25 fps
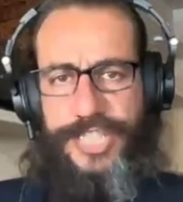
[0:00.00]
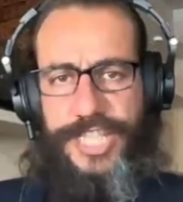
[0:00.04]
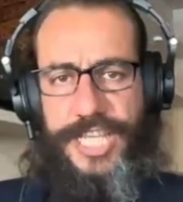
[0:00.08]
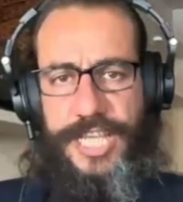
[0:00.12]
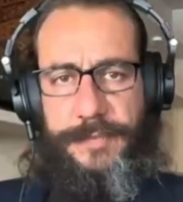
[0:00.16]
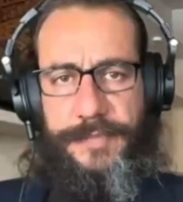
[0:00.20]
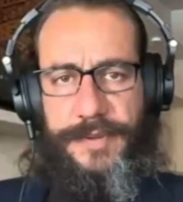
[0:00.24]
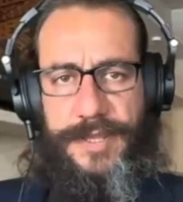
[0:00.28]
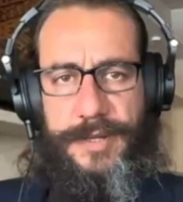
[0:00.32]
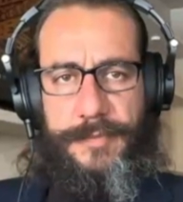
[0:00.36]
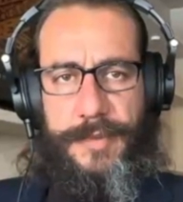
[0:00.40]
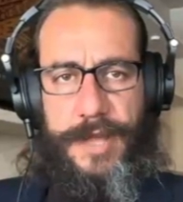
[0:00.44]

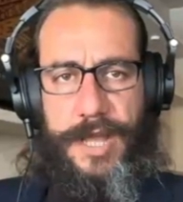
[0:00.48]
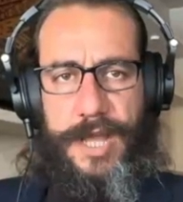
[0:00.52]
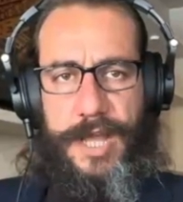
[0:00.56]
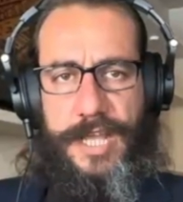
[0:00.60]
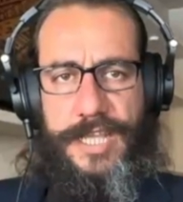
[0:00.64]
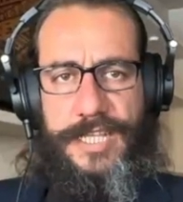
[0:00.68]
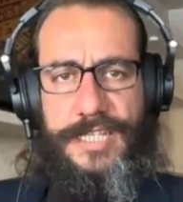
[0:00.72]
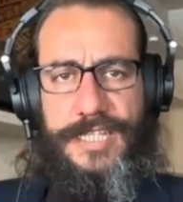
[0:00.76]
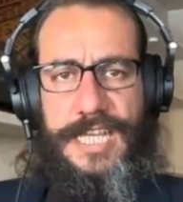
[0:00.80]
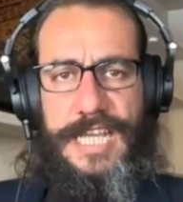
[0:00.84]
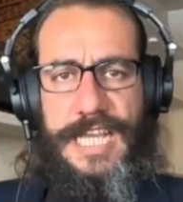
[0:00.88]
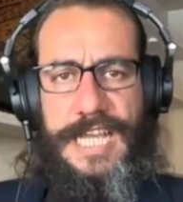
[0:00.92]
Keep in
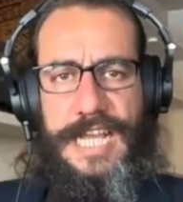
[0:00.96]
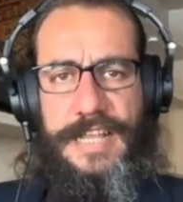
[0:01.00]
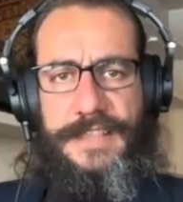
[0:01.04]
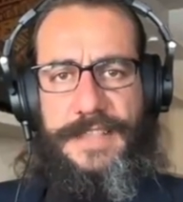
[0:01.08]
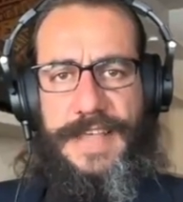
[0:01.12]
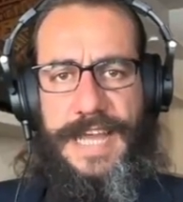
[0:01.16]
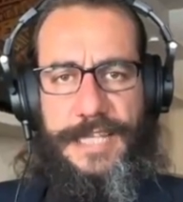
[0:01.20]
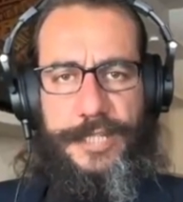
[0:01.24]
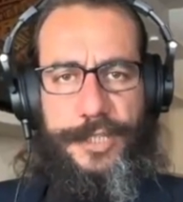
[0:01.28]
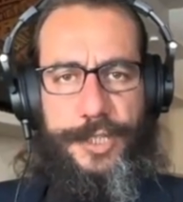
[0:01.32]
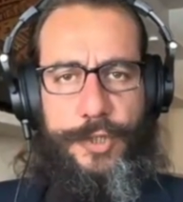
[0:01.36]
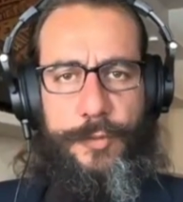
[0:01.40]
mind
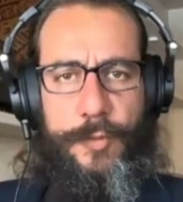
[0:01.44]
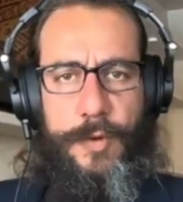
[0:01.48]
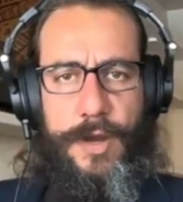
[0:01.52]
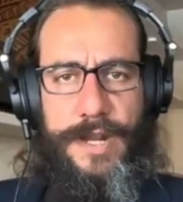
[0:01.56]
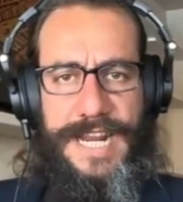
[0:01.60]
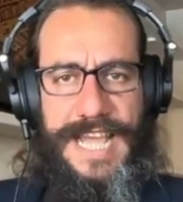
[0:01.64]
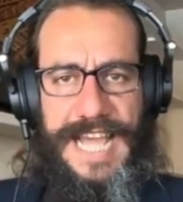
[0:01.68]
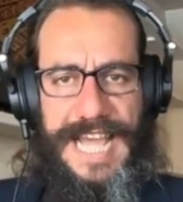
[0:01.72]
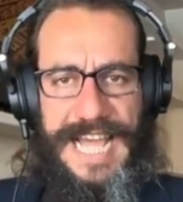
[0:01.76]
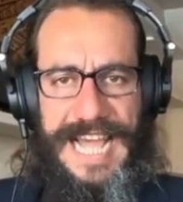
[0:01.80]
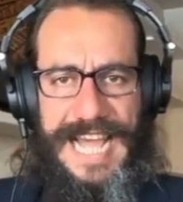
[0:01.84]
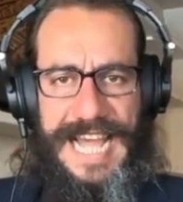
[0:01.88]
that you
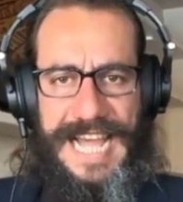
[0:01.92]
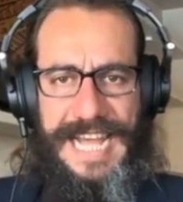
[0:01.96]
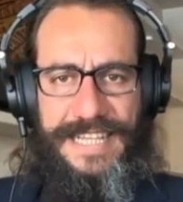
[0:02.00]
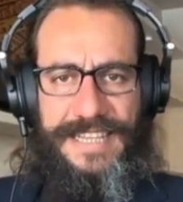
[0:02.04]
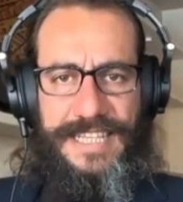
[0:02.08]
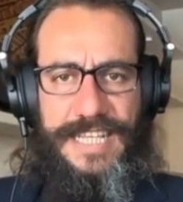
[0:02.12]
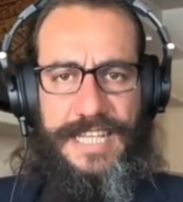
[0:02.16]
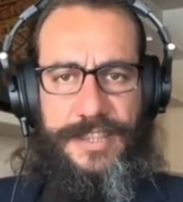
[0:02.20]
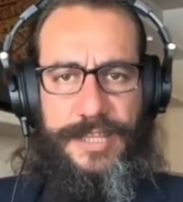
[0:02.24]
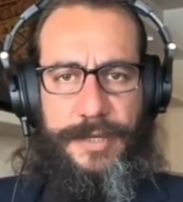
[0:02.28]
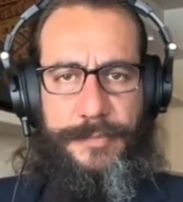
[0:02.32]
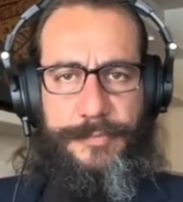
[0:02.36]
want to
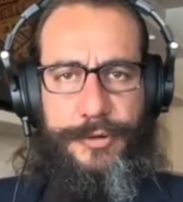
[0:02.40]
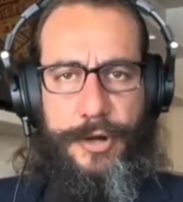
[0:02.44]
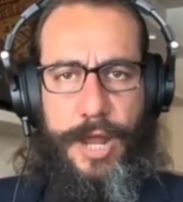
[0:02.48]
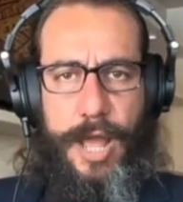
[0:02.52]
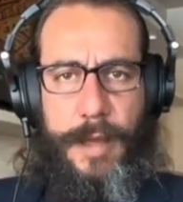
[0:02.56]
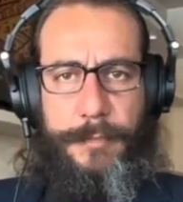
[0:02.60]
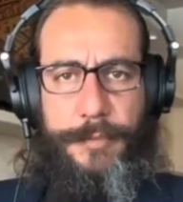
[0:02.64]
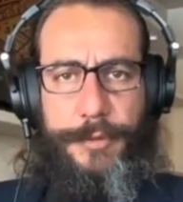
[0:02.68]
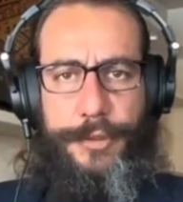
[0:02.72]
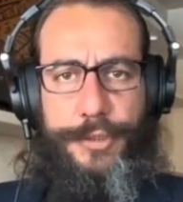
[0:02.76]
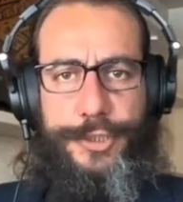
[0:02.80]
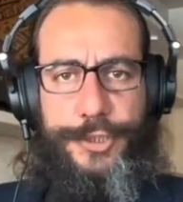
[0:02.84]
add the
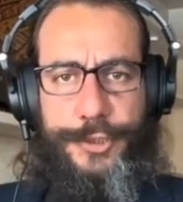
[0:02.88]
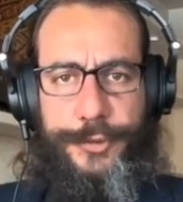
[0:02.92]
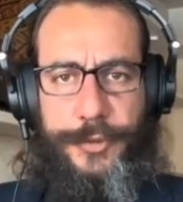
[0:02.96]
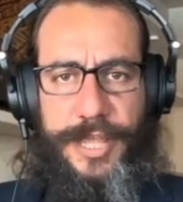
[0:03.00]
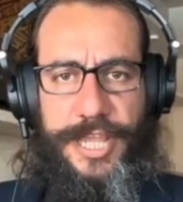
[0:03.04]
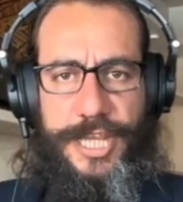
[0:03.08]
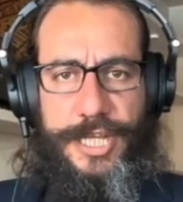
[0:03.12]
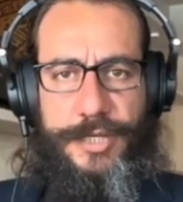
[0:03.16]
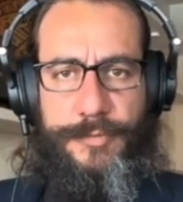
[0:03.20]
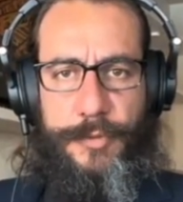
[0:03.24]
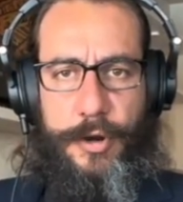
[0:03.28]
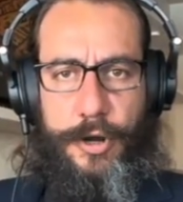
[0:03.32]
proper
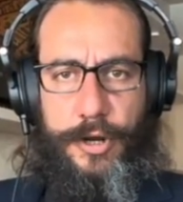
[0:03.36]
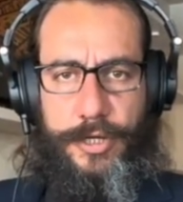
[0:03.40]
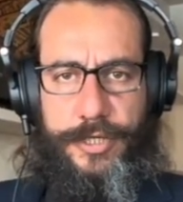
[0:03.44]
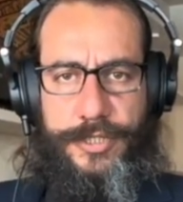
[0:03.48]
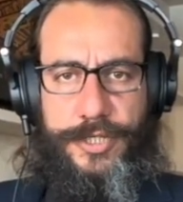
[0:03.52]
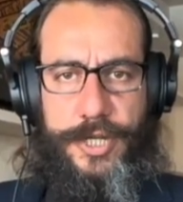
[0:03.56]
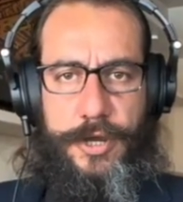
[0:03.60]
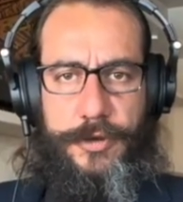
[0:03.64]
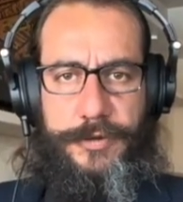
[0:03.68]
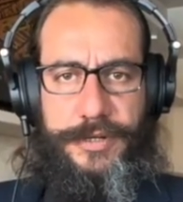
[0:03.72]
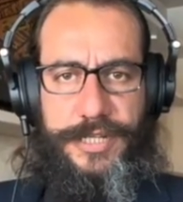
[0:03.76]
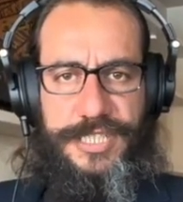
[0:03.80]
trademark
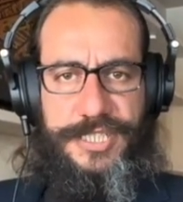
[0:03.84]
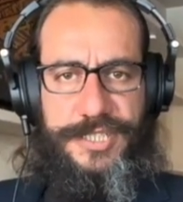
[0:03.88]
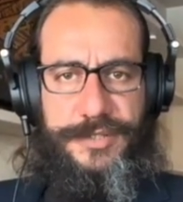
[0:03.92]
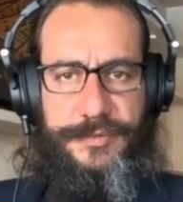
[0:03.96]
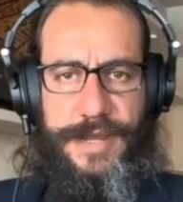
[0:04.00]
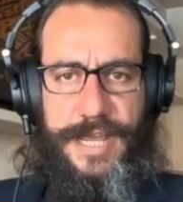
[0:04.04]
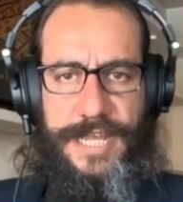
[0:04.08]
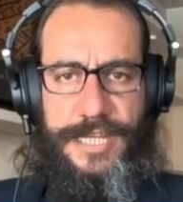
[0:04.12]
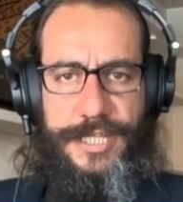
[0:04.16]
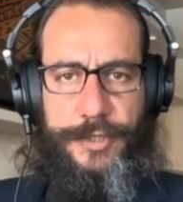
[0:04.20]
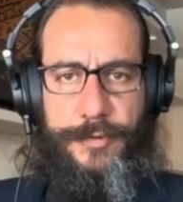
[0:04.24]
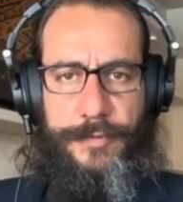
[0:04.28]
notice,
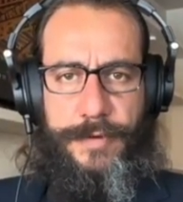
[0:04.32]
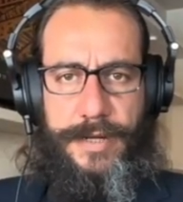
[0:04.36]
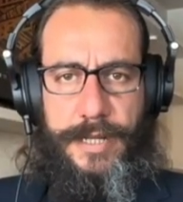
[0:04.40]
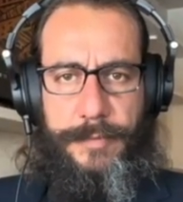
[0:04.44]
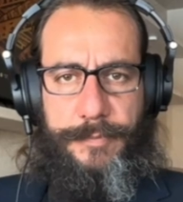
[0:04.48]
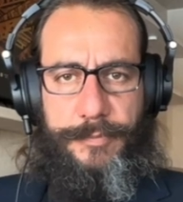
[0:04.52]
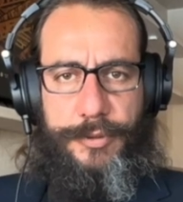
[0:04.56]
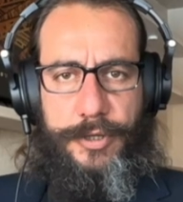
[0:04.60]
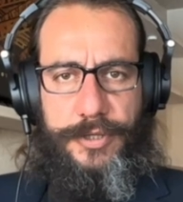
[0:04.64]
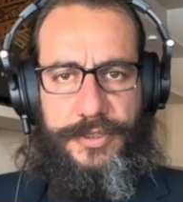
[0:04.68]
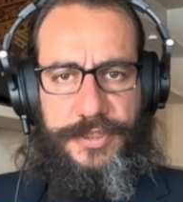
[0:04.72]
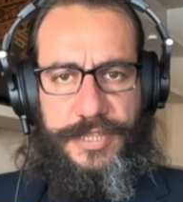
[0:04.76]
right? You want
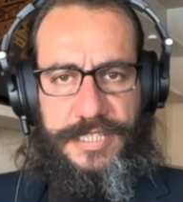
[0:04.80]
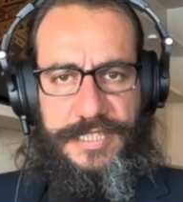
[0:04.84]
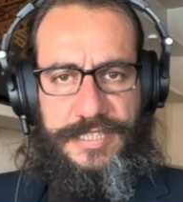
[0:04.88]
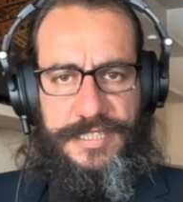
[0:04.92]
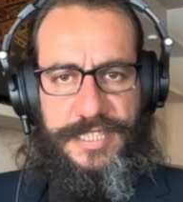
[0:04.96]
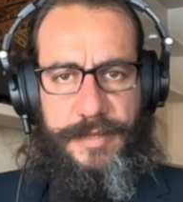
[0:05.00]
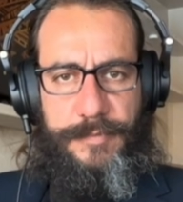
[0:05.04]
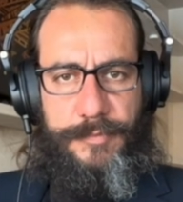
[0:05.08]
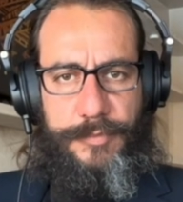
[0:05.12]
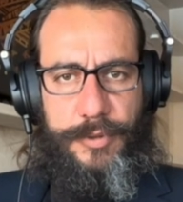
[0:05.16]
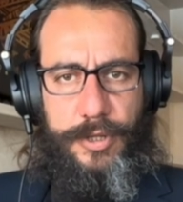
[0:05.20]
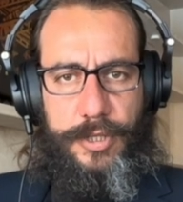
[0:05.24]
to put the
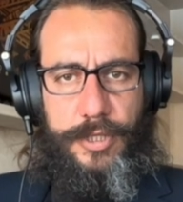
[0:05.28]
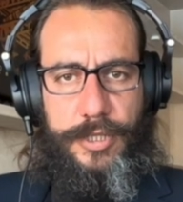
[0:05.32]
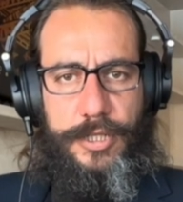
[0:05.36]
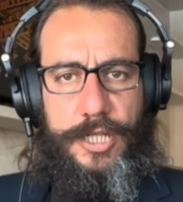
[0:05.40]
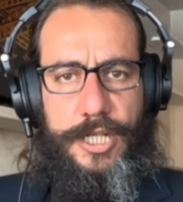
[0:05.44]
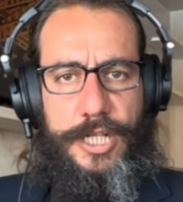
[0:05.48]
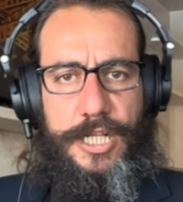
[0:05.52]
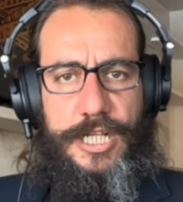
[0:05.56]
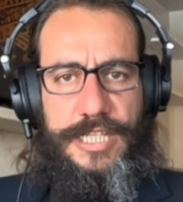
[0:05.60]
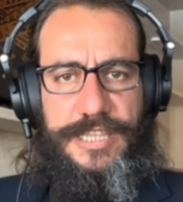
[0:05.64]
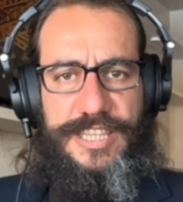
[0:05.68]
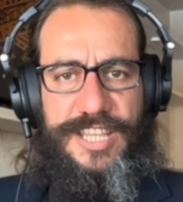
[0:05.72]

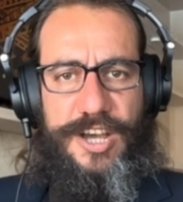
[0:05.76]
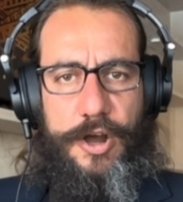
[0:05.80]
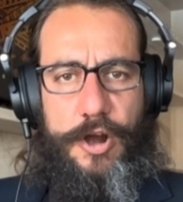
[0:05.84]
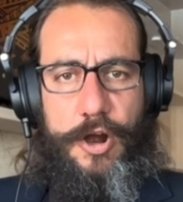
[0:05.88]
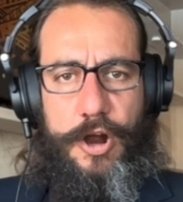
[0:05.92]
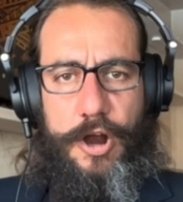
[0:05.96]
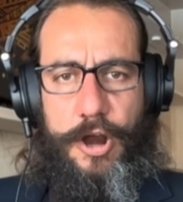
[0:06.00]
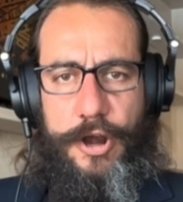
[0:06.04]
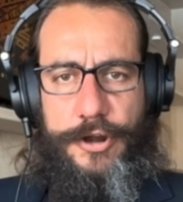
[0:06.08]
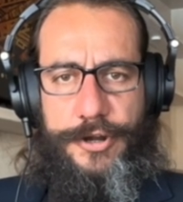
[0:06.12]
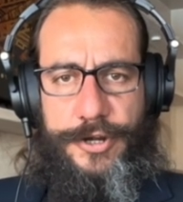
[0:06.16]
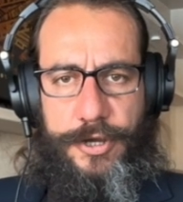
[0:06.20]
symbol, the
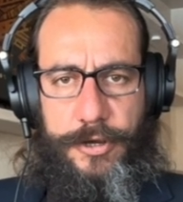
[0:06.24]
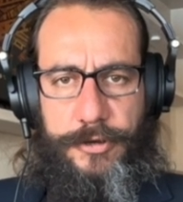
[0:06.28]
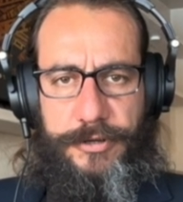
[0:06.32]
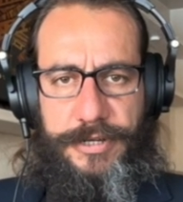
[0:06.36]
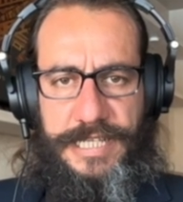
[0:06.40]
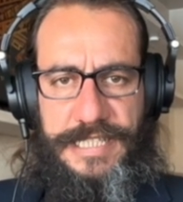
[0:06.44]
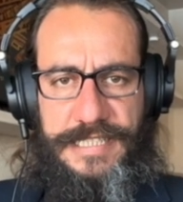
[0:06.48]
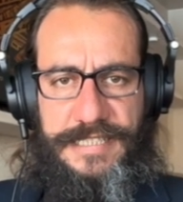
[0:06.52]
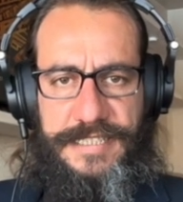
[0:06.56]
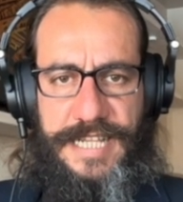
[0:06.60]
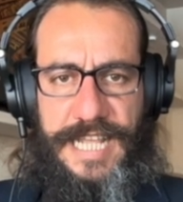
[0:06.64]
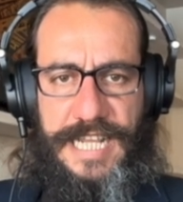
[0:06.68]
R
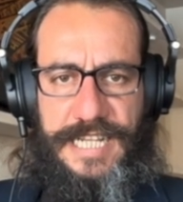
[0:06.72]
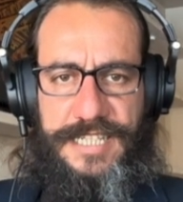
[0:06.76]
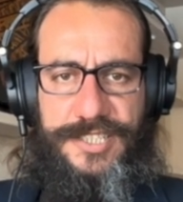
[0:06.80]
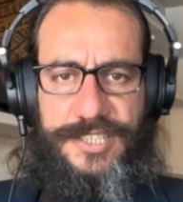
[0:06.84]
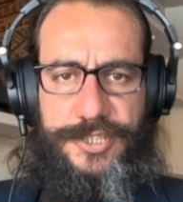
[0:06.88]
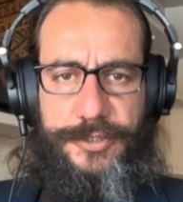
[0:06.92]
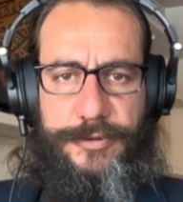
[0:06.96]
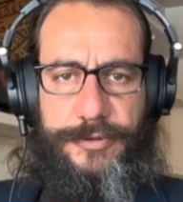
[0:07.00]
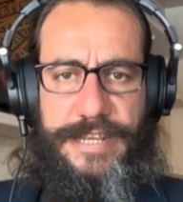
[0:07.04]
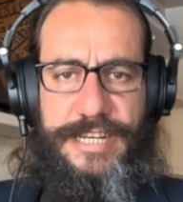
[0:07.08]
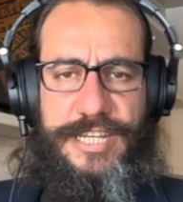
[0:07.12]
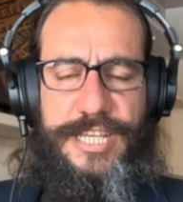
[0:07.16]
notice next
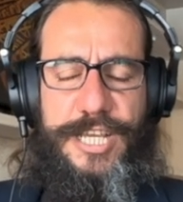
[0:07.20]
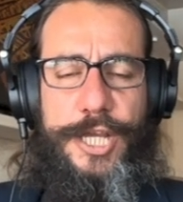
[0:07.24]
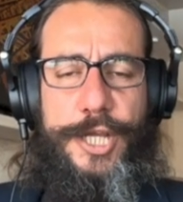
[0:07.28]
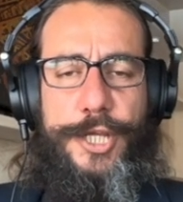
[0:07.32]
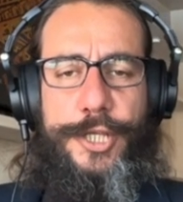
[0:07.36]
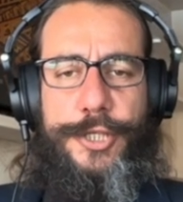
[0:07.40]
to it.